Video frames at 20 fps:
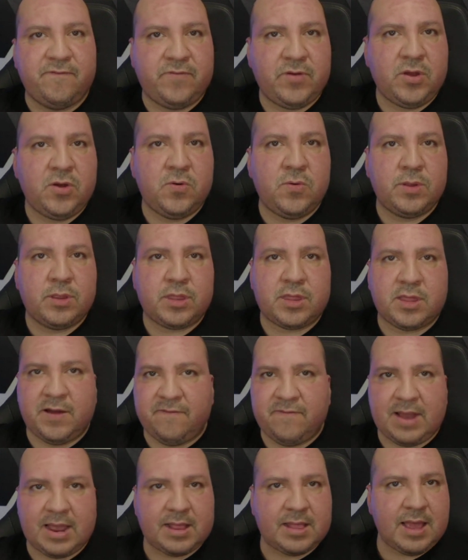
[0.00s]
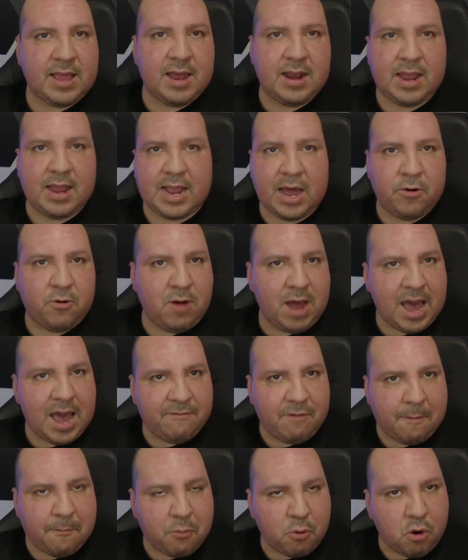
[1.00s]
Vue and stuff like that. Like I don't have
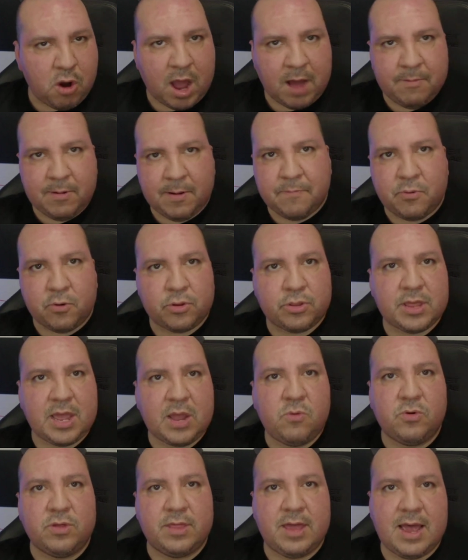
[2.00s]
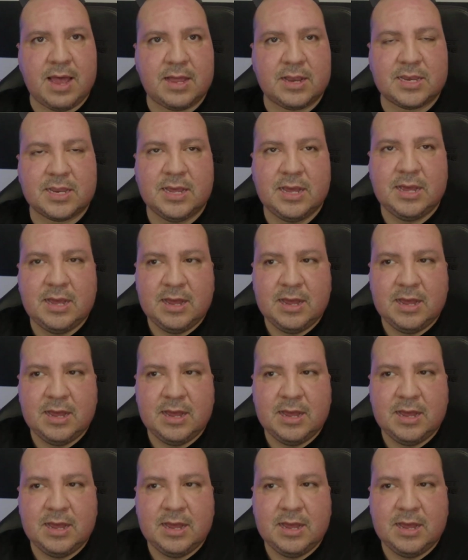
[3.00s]
a problem per se with that.